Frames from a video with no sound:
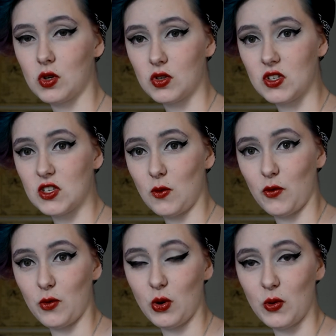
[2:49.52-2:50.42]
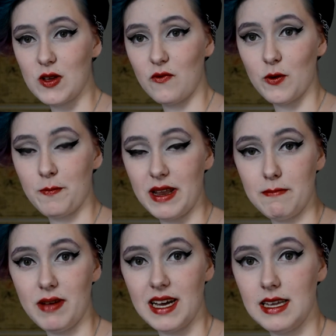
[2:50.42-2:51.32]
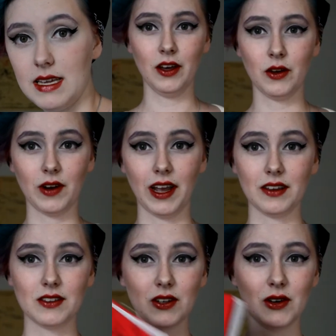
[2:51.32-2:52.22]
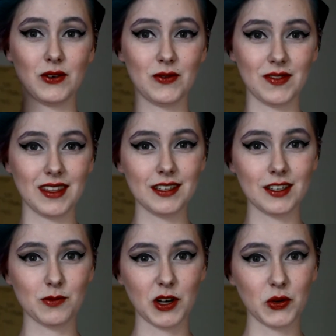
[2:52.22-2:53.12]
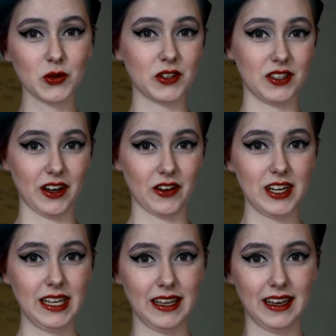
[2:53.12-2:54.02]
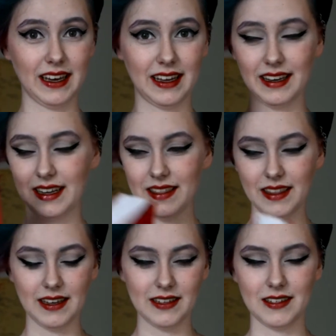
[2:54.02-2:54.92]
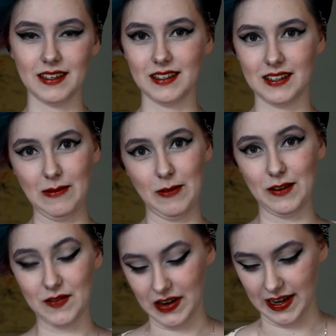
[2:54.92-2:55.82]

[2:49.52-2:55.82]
stop the recording for a bit, bye. Right, so this is my oldest diary, and in this is something very